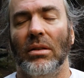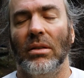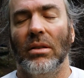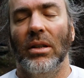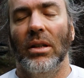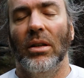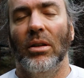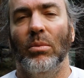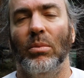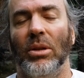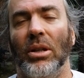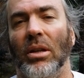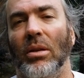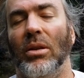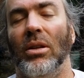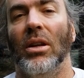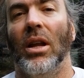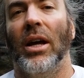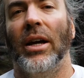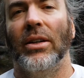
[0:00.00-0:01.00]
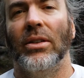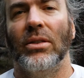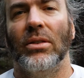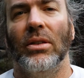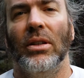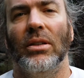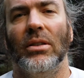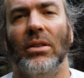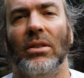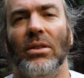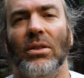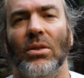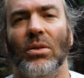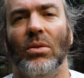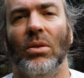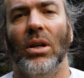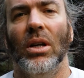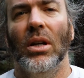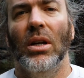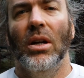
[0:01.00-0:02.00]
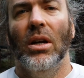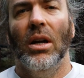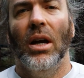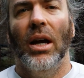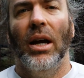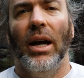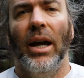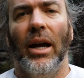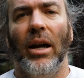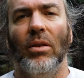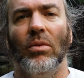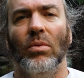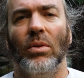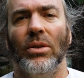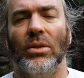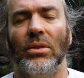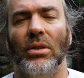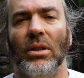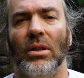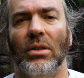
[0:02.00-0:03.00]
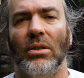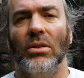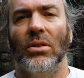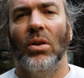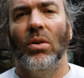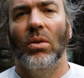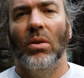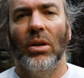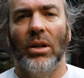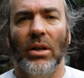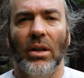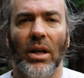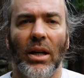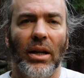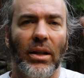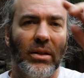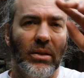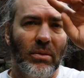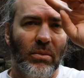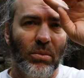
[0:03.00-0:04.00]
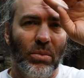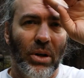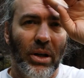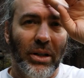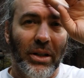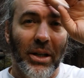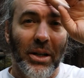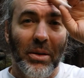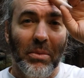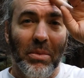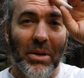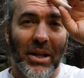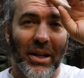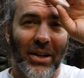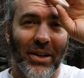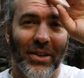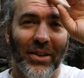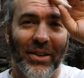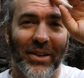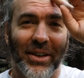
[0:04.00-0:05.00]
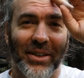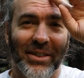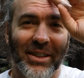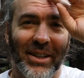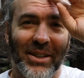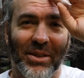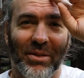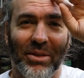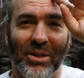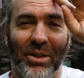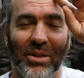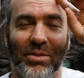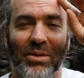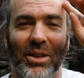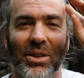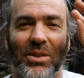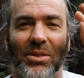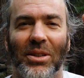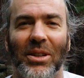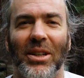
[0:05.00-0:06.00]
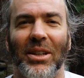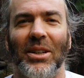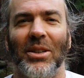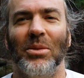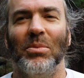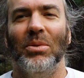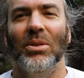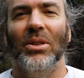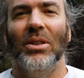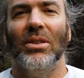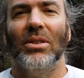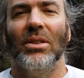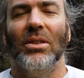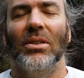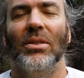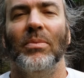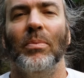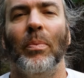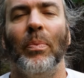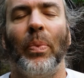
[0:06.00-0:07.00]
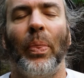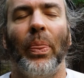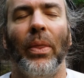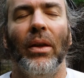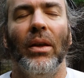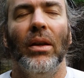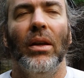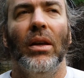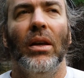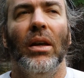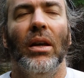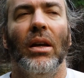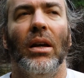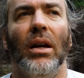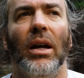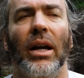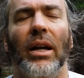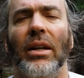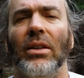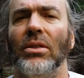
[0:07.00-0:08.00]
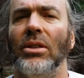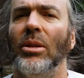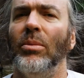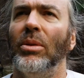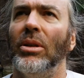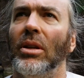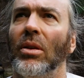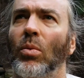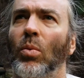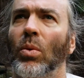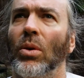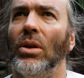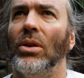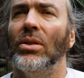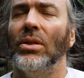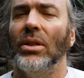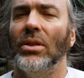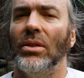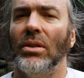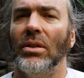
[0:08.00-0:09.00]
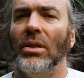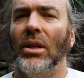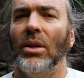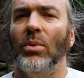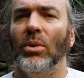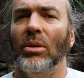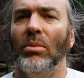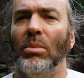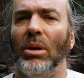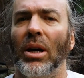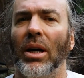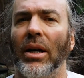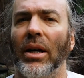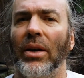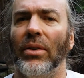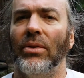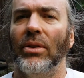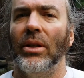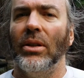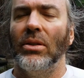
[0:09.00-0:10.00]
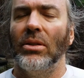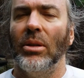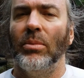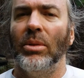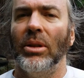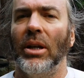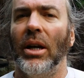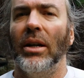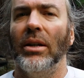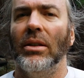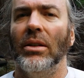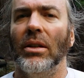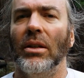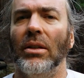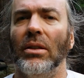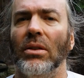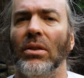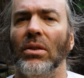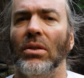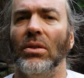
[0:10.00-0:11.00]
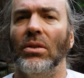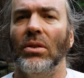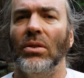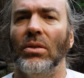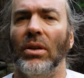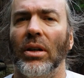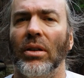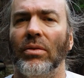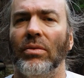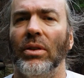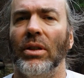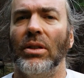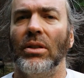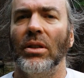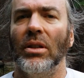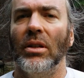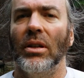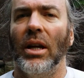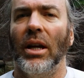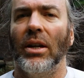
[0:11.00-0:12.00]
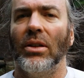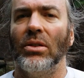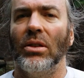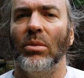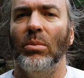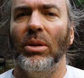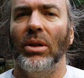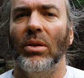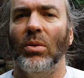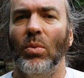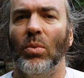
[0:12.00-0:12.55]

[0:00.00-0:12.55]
it'll be a nice thing to have once they're totally not braking me at all, because that's a very frustrating experience. And it seemed to get worse as the day went by. I think something I had done to try to fix it actually made it